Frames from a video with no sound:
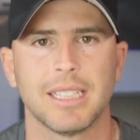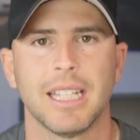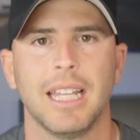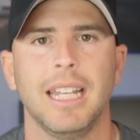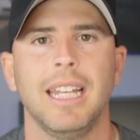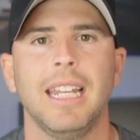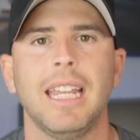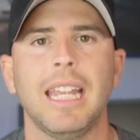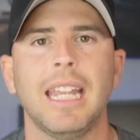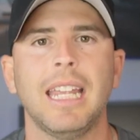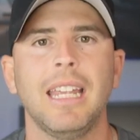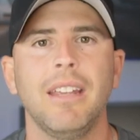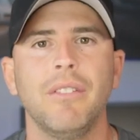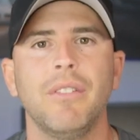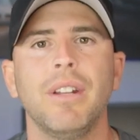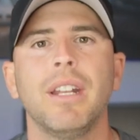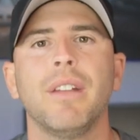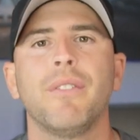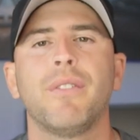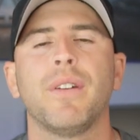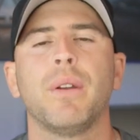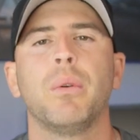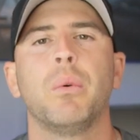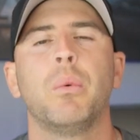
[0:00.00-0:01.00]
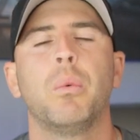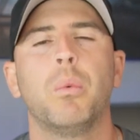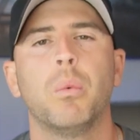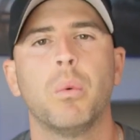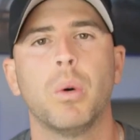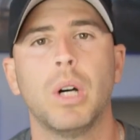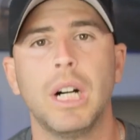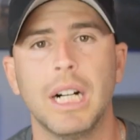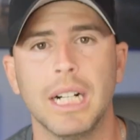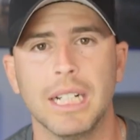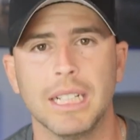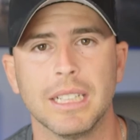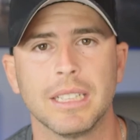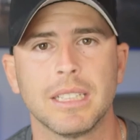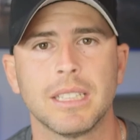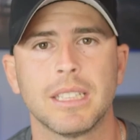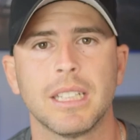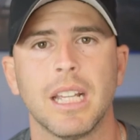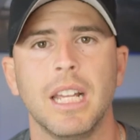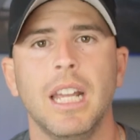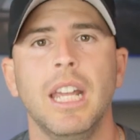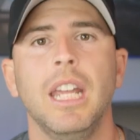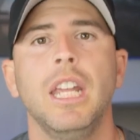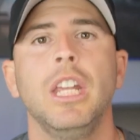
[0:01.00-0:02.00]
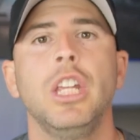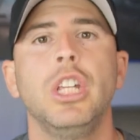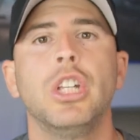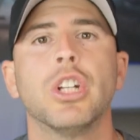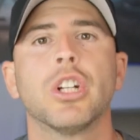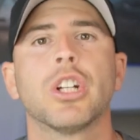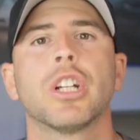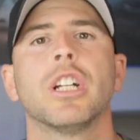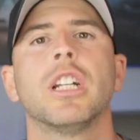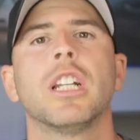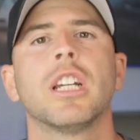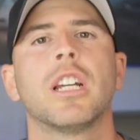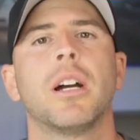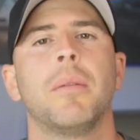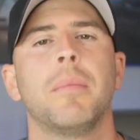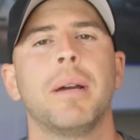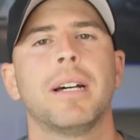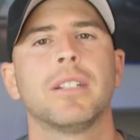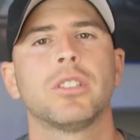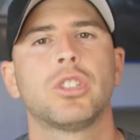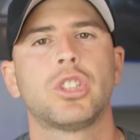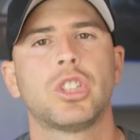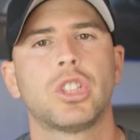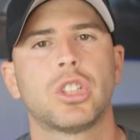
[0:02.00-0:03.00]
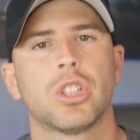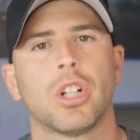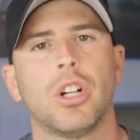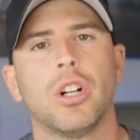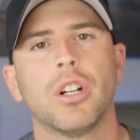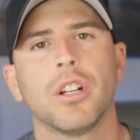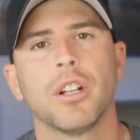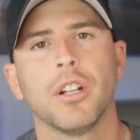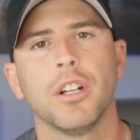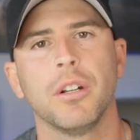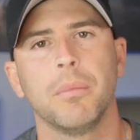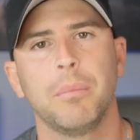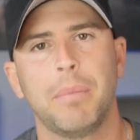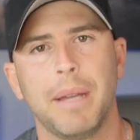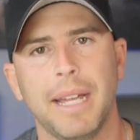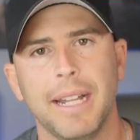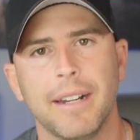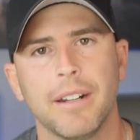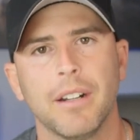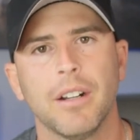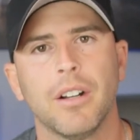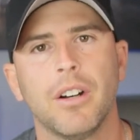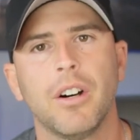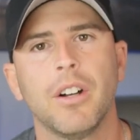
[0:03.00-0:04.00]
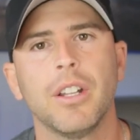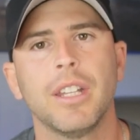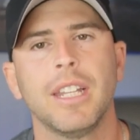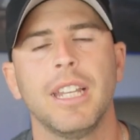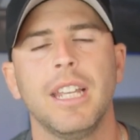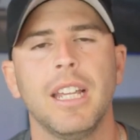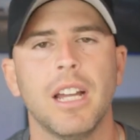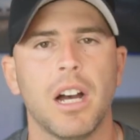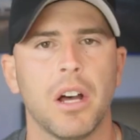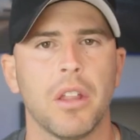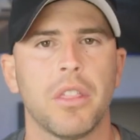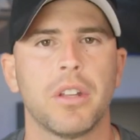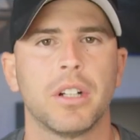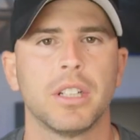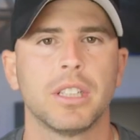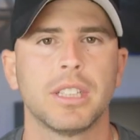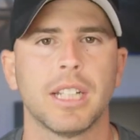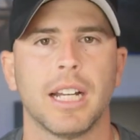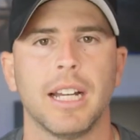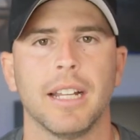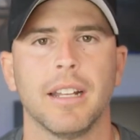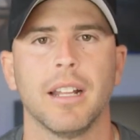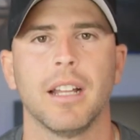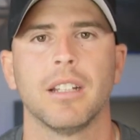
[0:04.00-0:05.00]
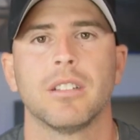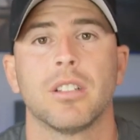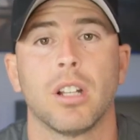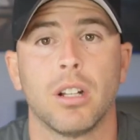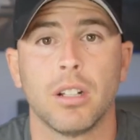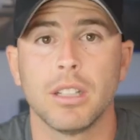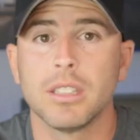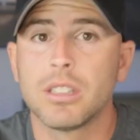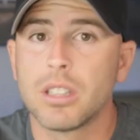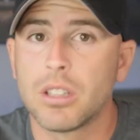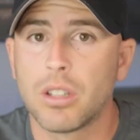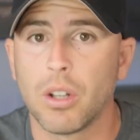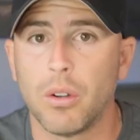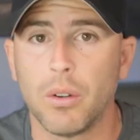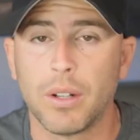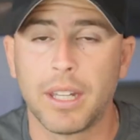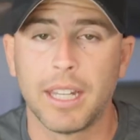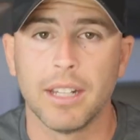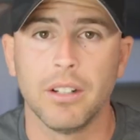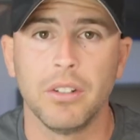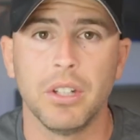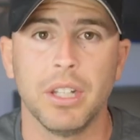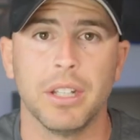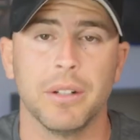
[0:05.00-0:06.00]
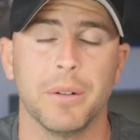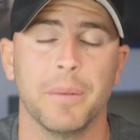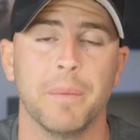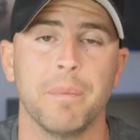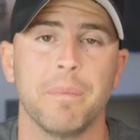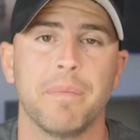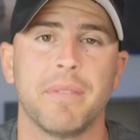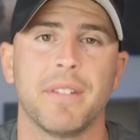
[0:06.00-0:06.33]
And even if it was, you're going to come out stronger and better on the other side as long as it don't kill you.